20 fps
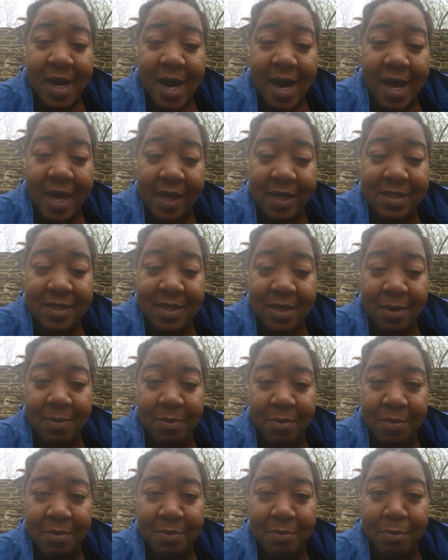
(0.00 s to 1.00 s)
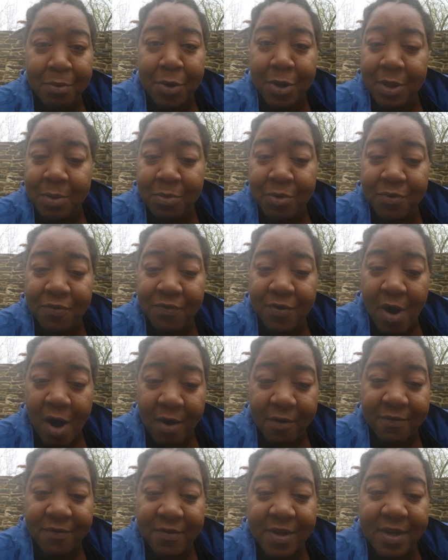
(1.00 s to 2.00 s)
I had some bulletproof
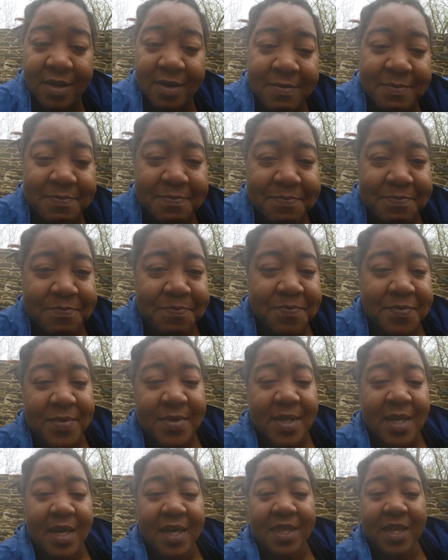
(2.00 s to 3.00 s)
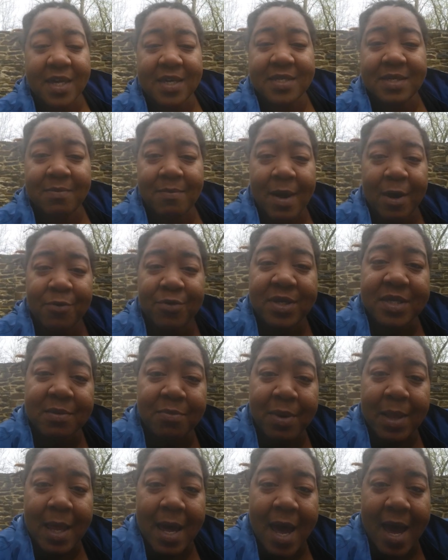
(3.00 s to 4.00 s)
coffee thanks to my
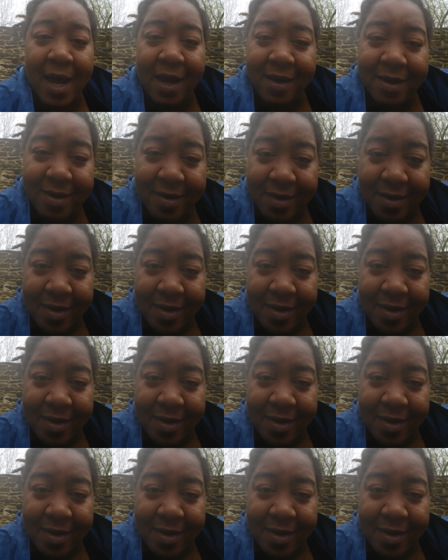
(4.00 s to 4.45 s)
resupply.